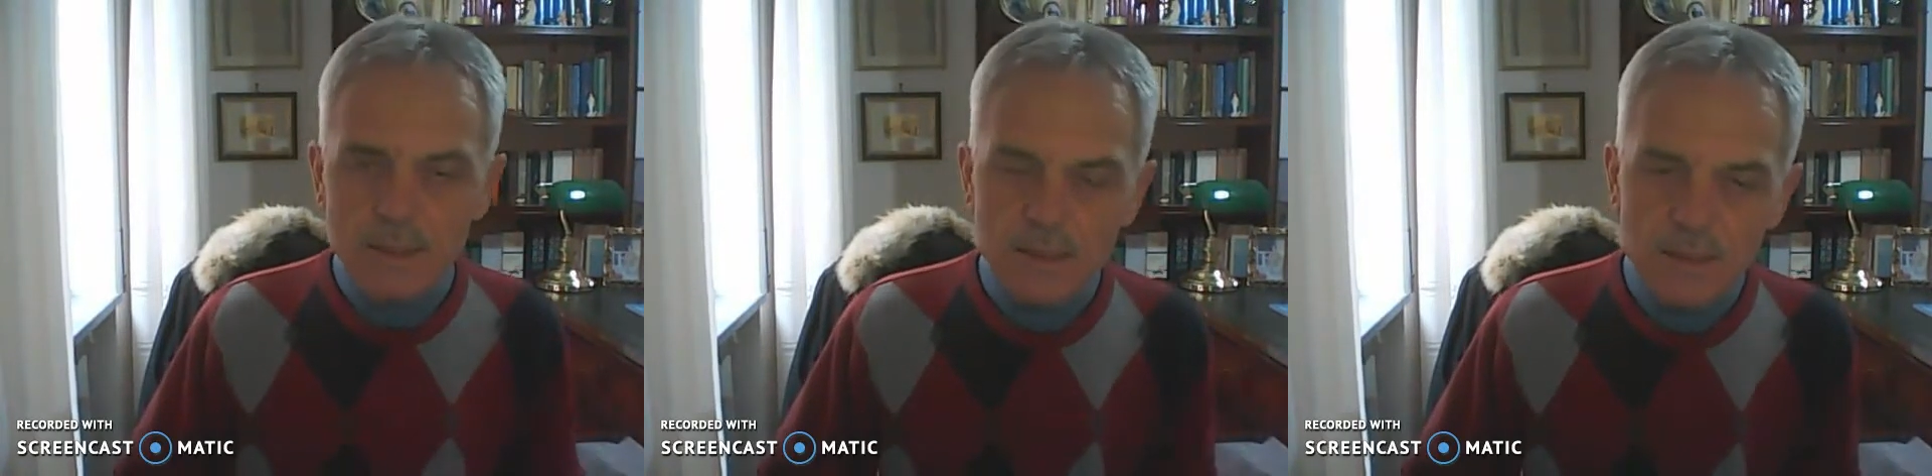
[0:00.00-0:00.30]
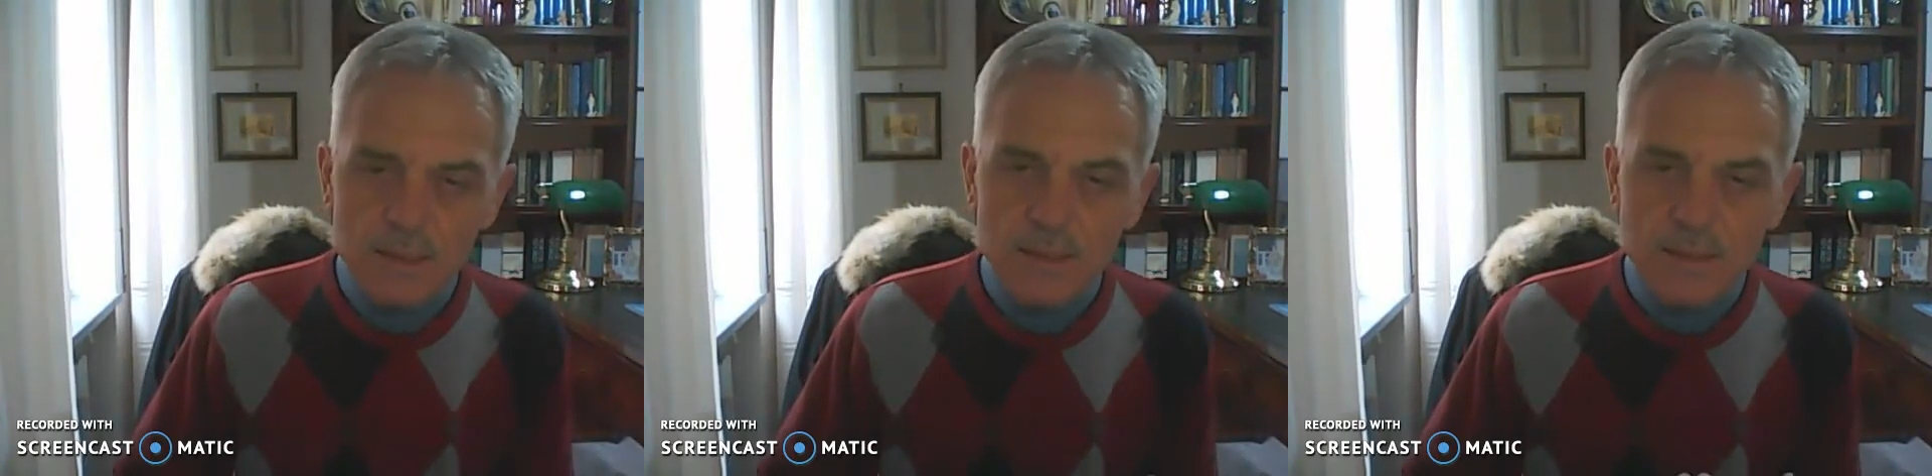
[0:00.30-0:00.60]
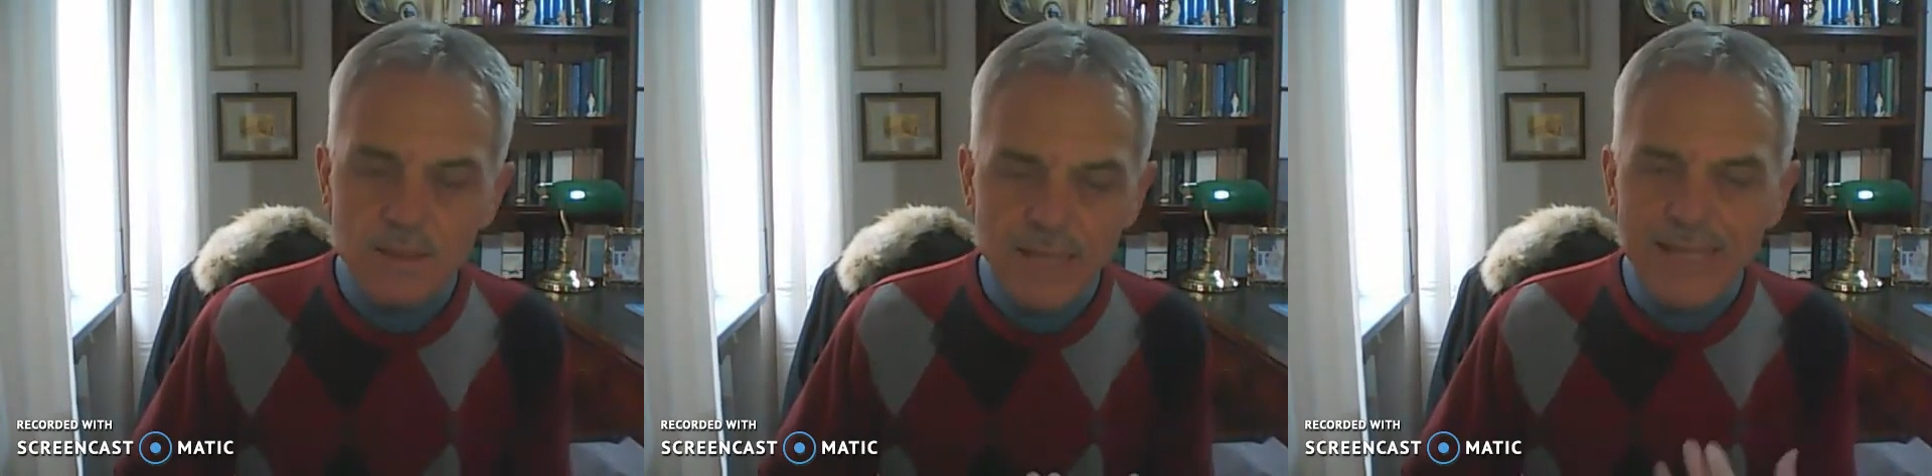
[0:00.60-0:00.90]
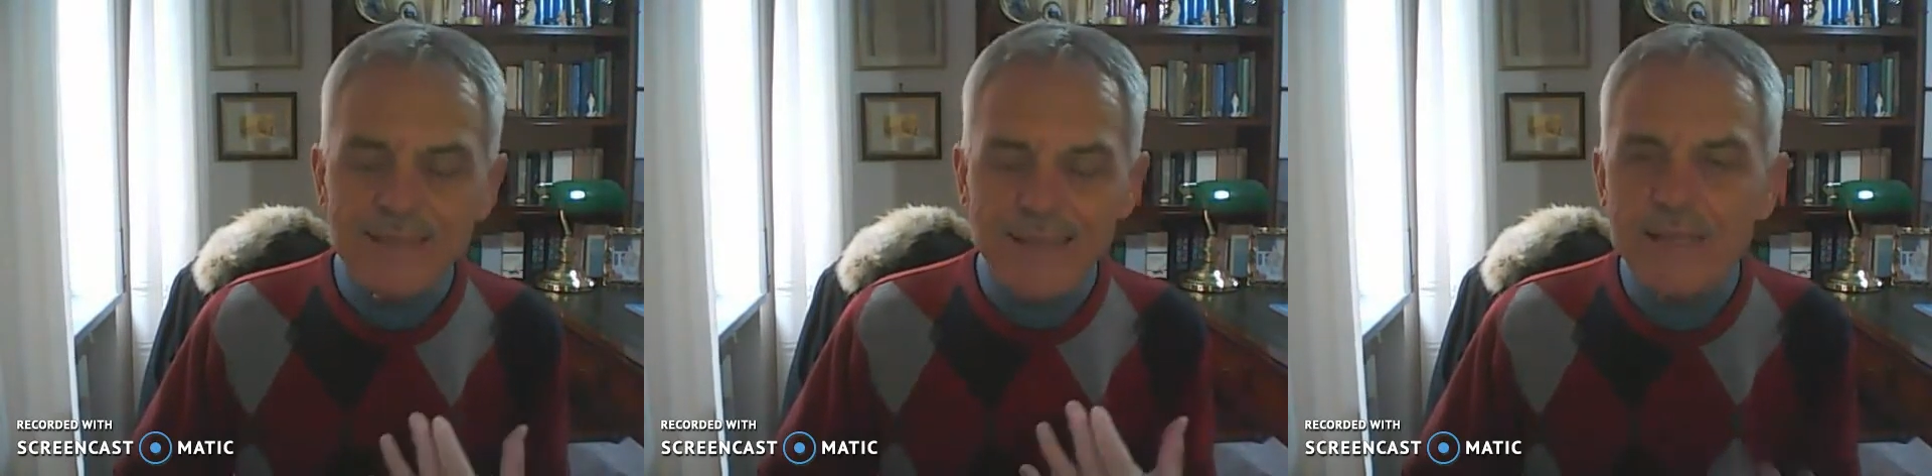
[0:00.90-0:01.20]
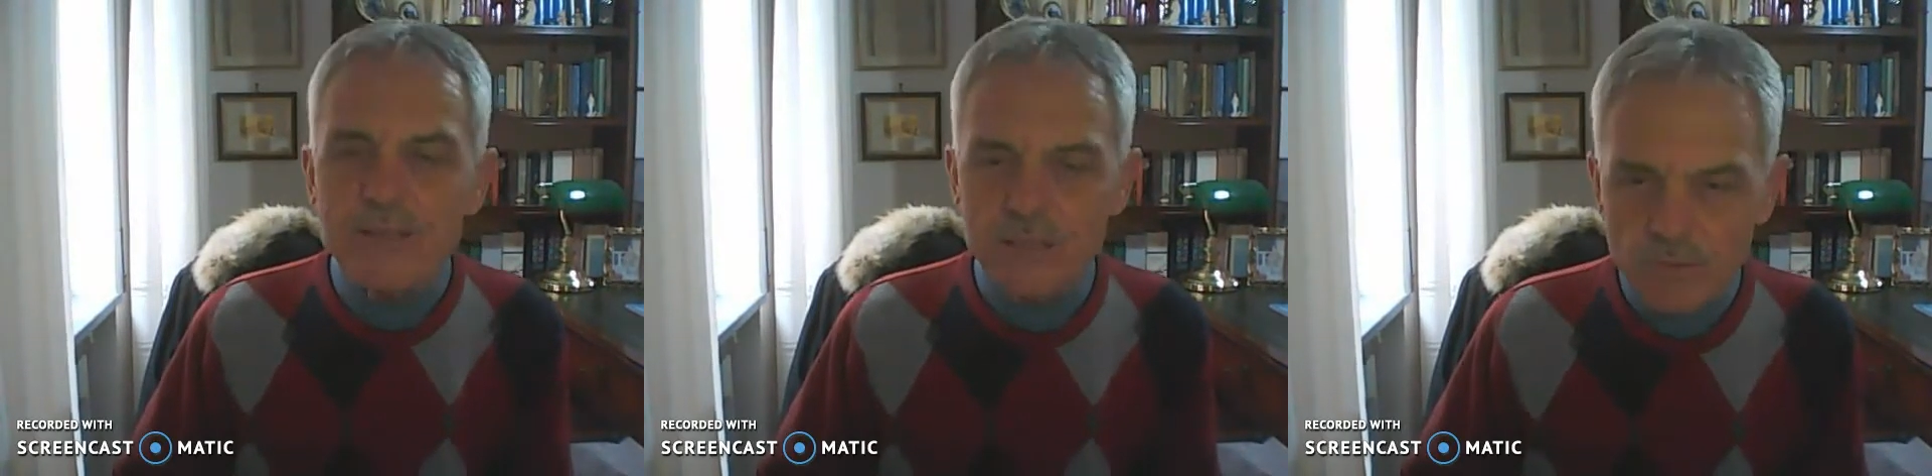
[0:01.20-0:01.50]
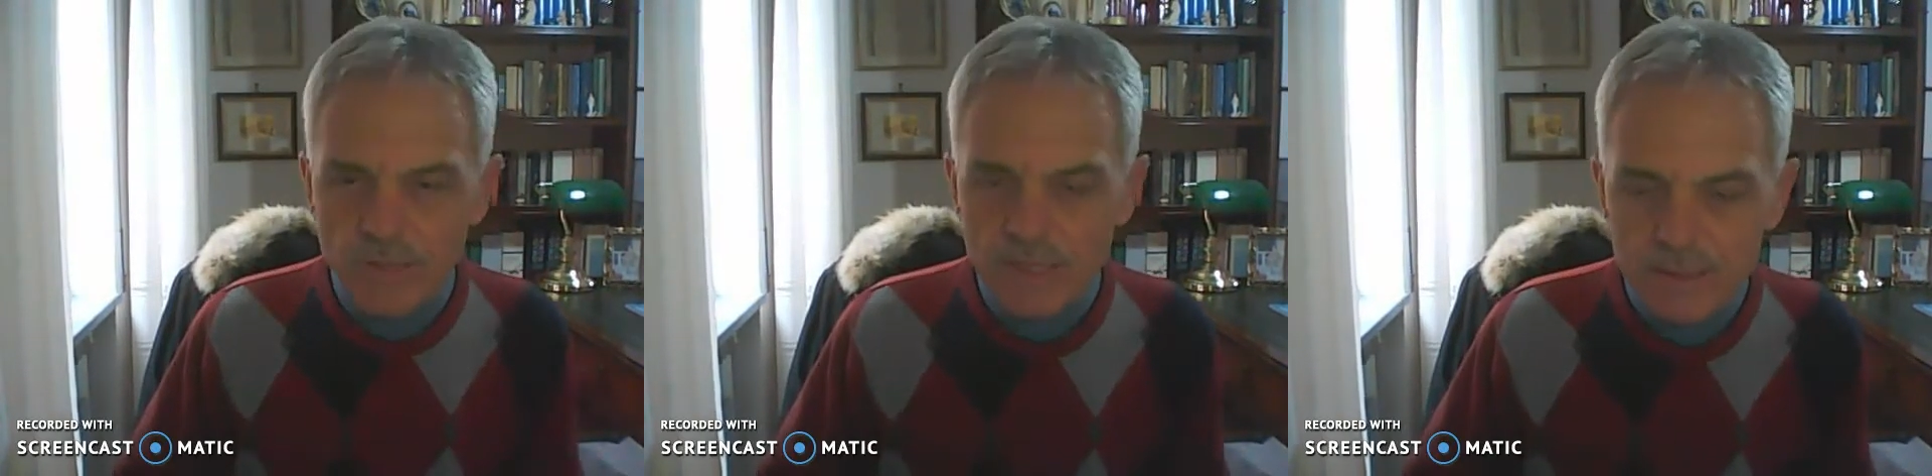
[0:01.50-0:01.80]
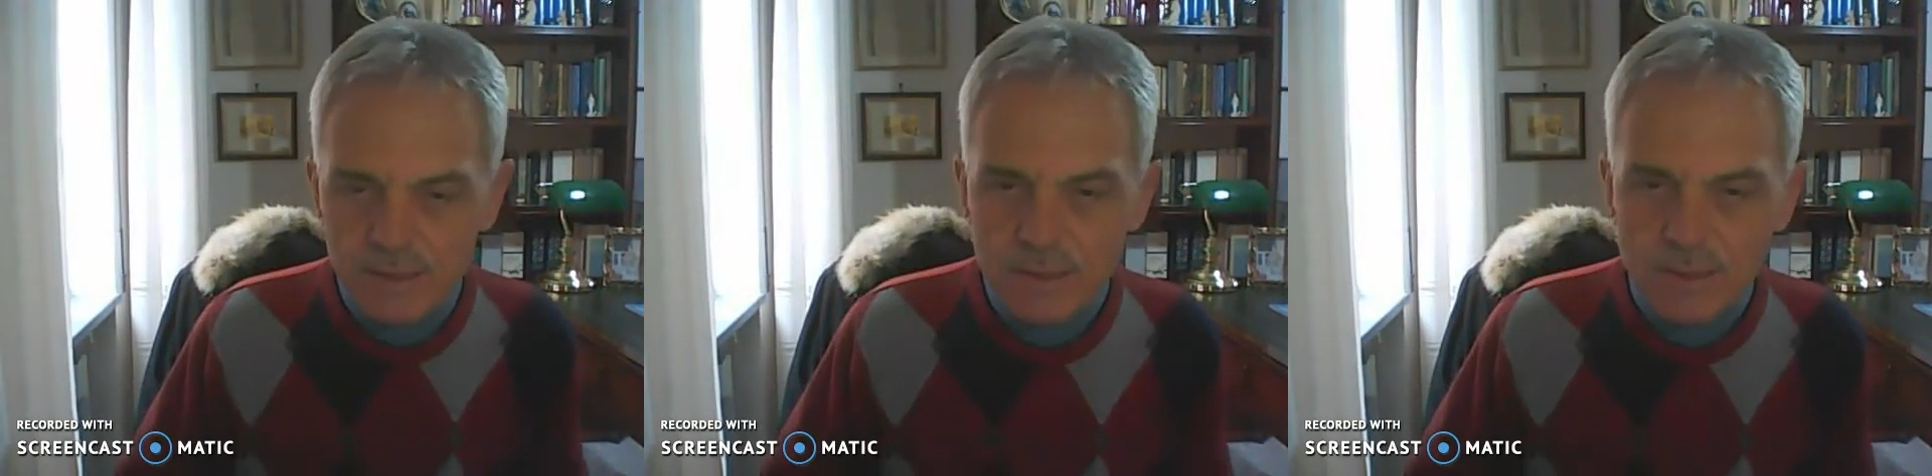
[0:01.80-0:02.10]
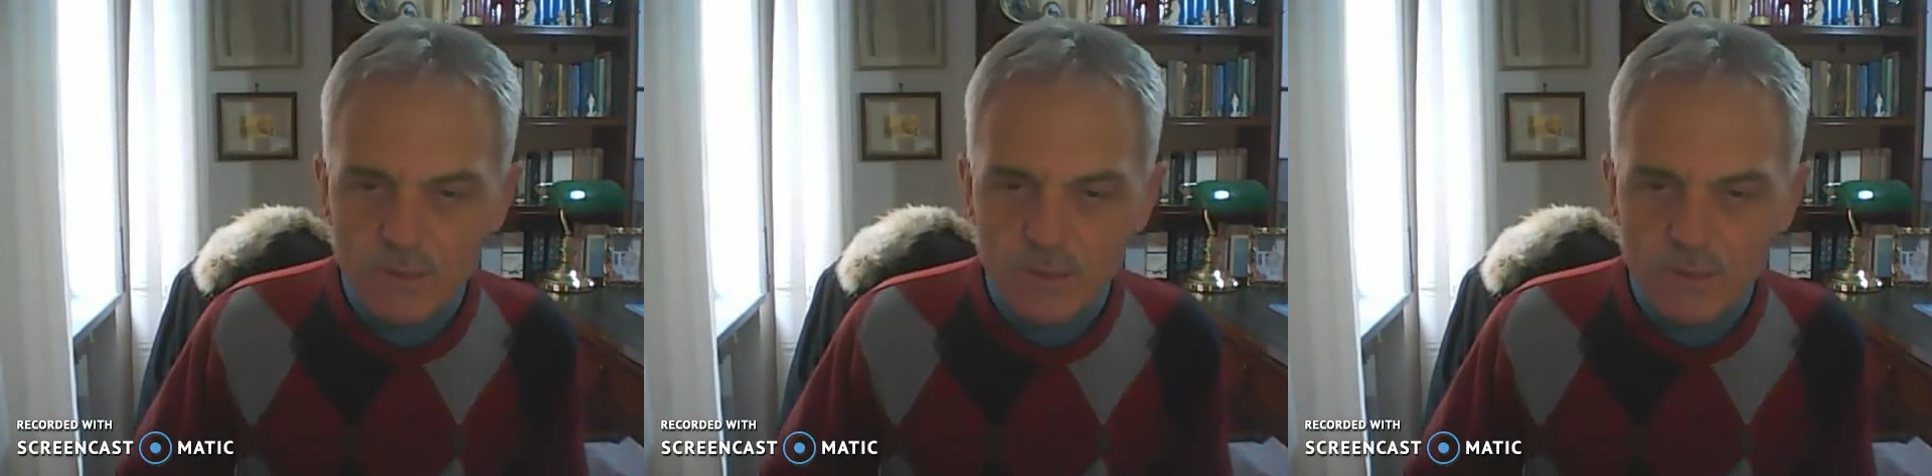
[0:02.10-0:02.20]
and integrated